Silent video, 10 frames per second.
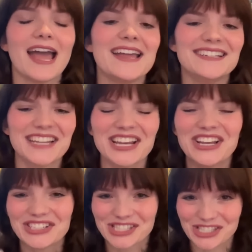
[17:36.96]
and
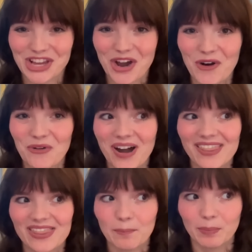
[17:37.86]
so
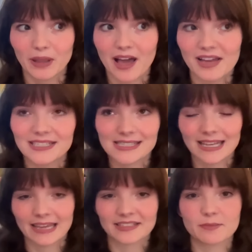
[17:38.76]
the blood doesn't
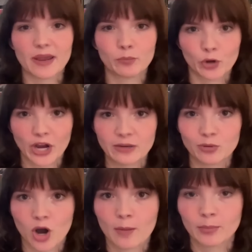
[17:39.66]
get to my brain
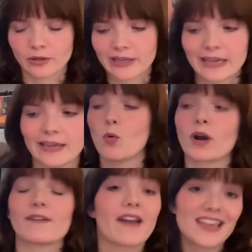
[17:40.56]
properly,
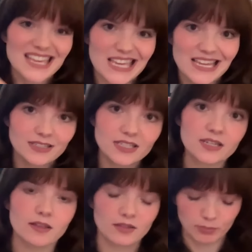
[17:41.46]
or if I eat,
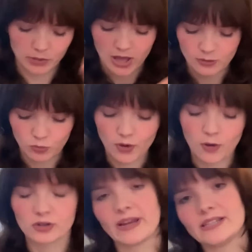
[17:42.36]
the blood will
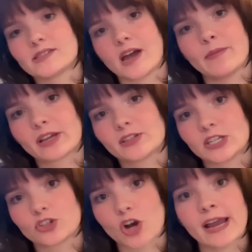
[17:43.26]
go to my stomach to
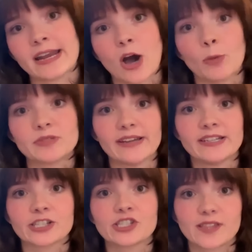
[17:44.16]
try and help
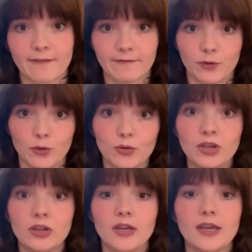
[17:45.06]
digest that food
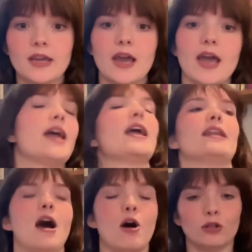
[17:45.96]
and
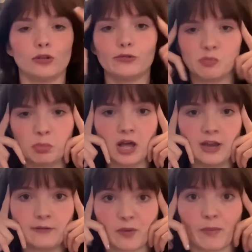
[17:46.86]
I'll lose
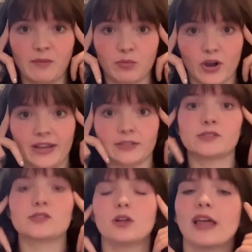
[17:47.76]
blood from my brain.
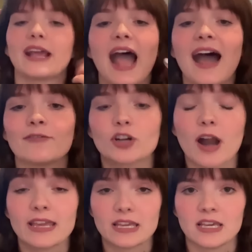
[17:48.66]
So like after
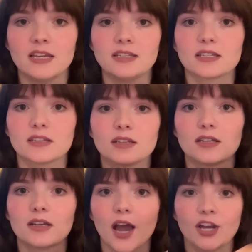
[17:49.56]
I eat,
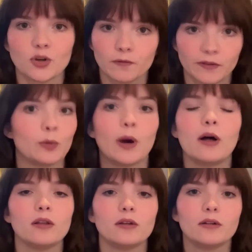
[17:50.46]
I don't feel
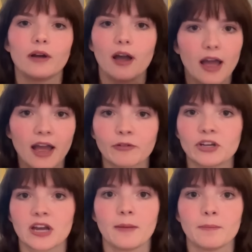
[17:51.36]
well every
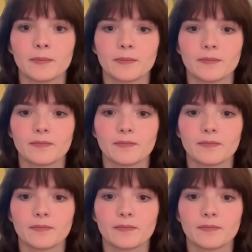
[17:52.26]
time. Wow.